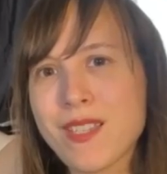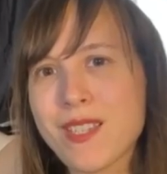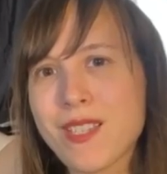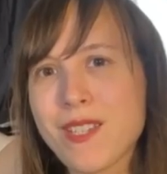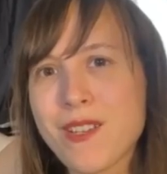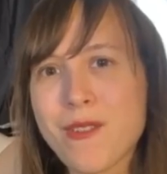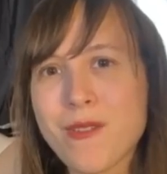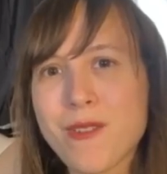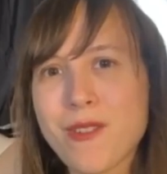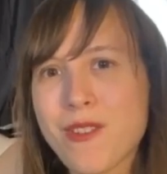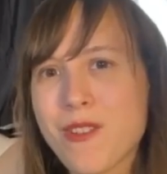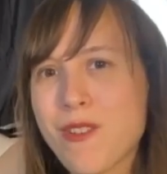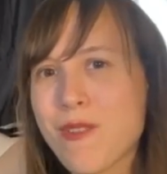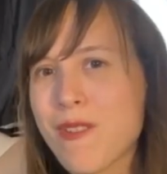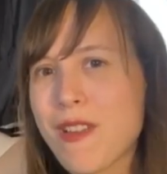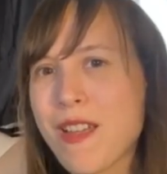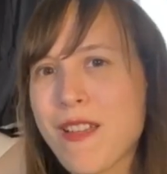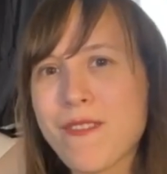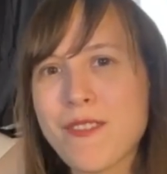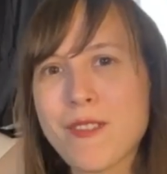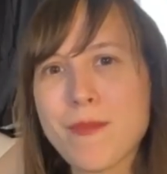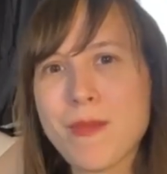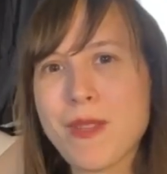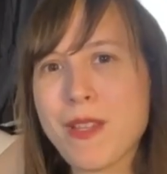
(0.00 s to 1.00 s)
So you
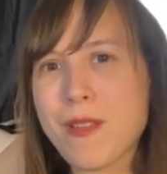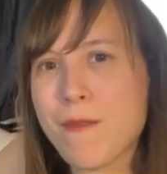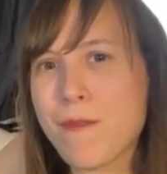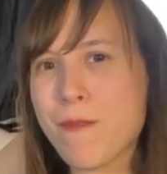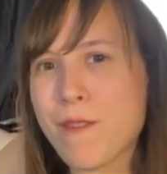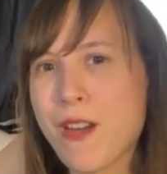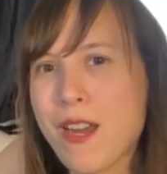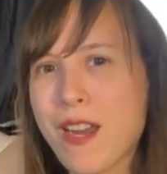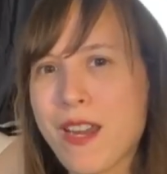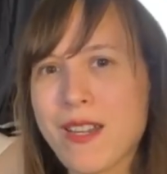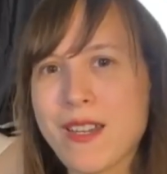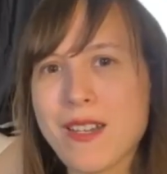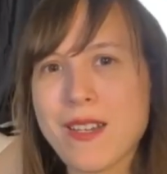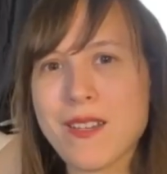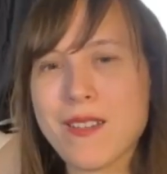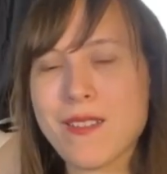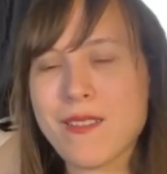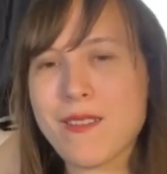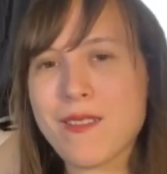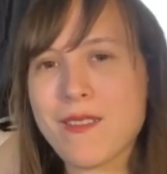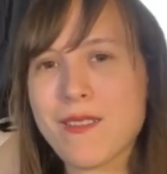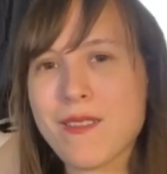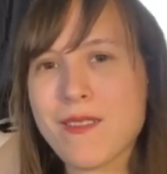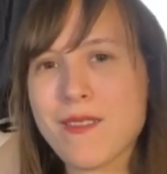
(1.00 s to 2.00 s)
don't have to be afraid.
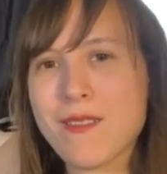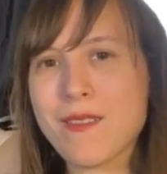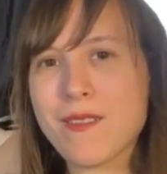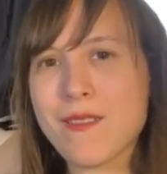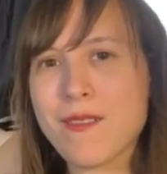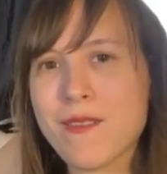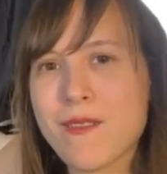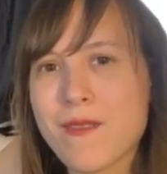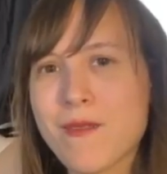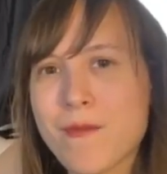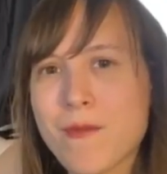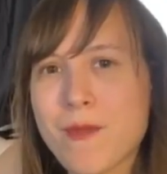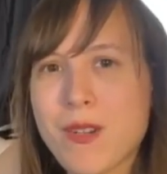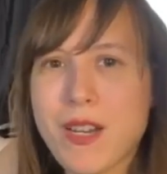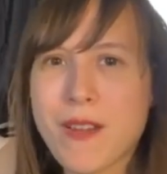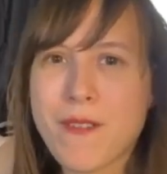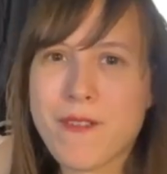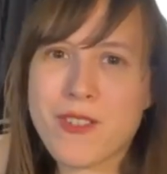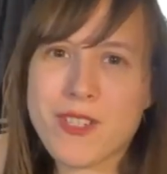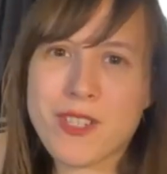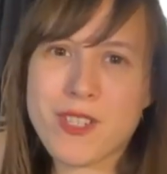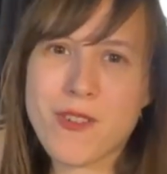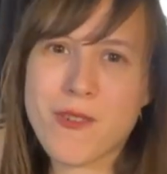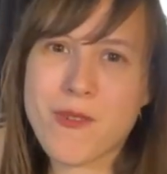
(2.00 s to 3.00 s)

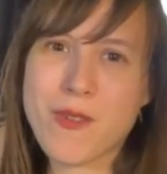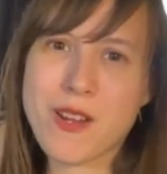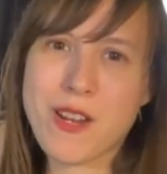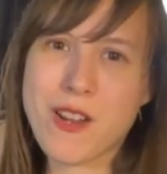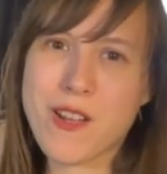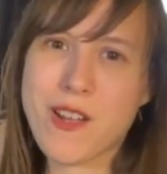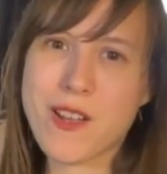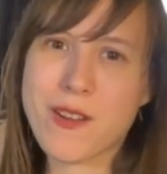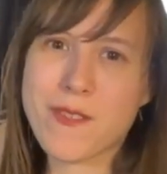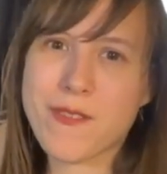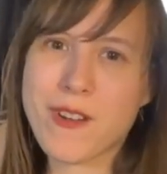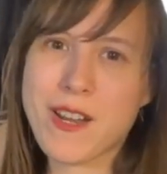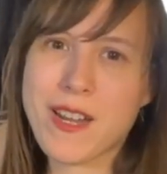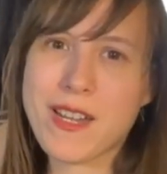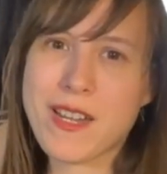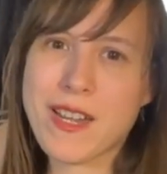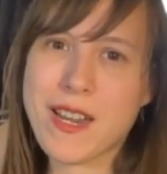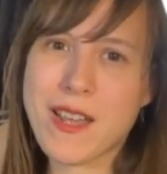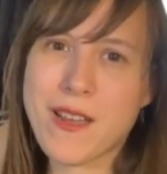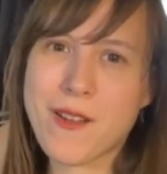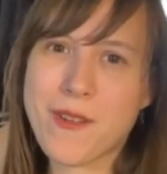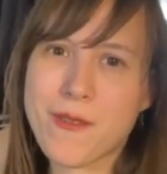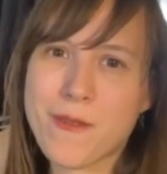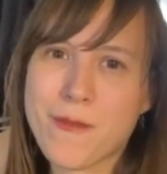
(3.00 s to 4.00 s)
Whatever's going on right
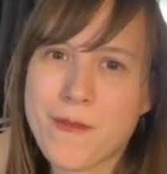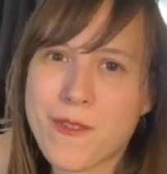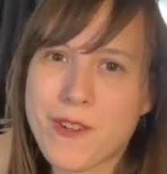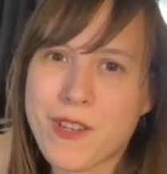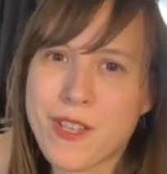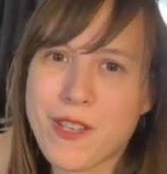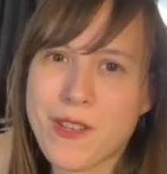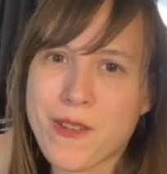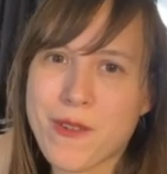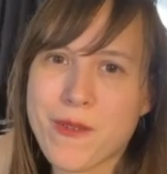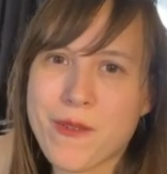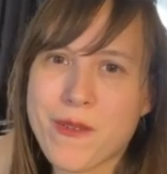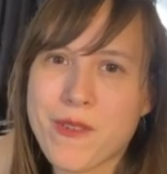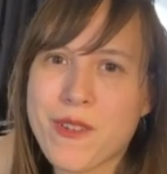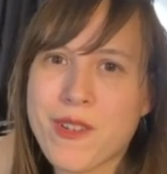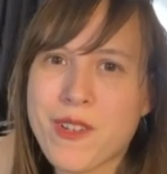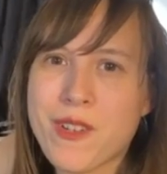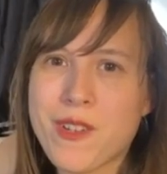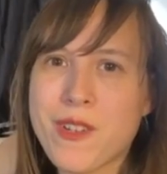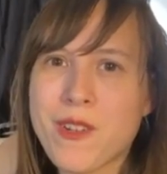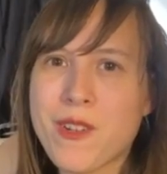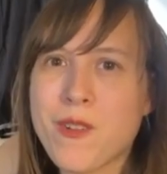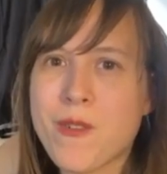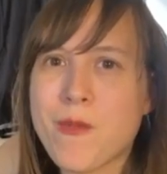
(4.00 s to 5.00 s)
now for you,
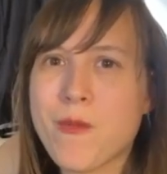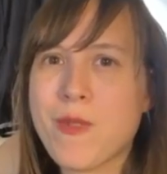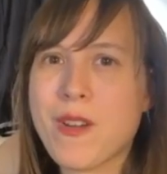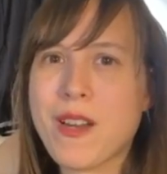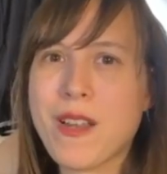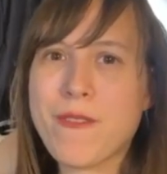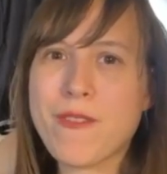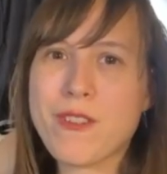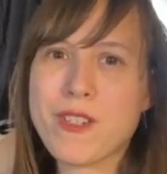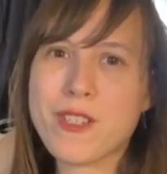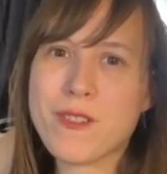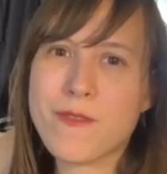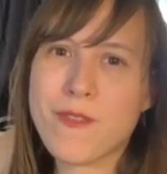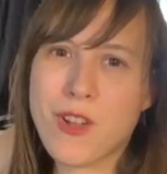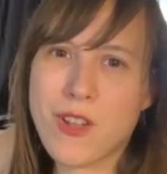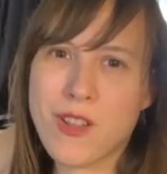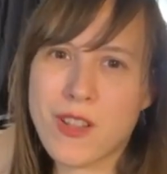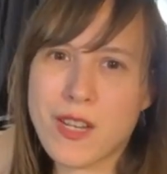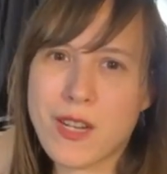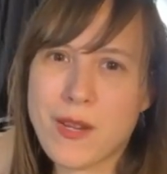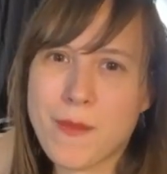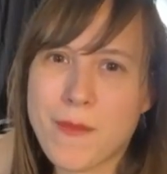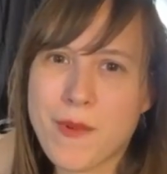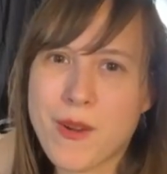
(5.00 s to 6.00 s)
whatever's
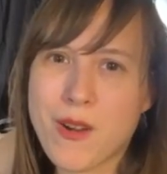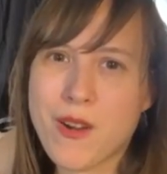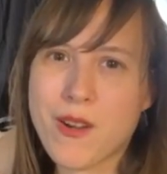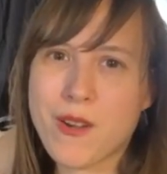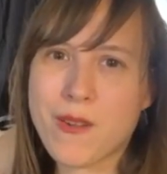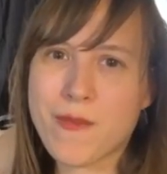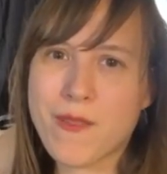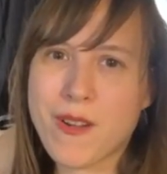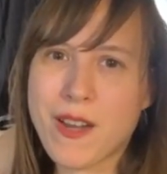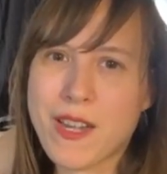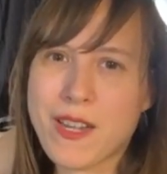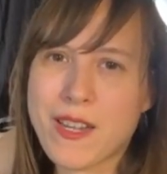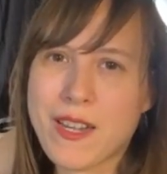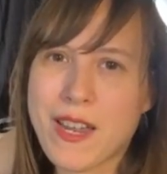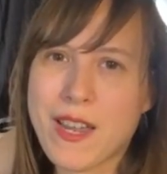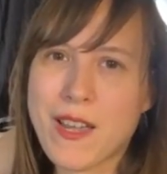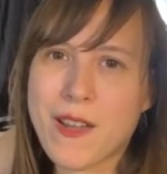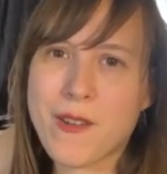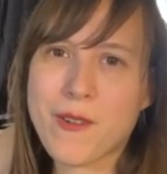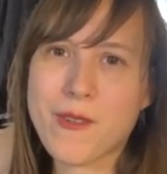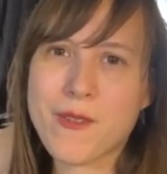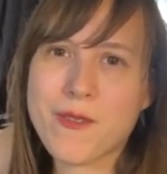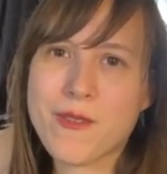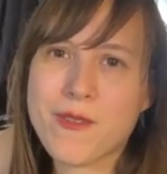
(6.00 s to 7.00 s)
falling apart right
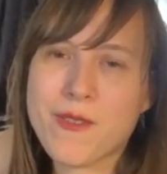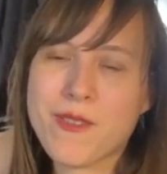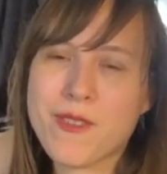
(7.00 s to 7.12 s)
now,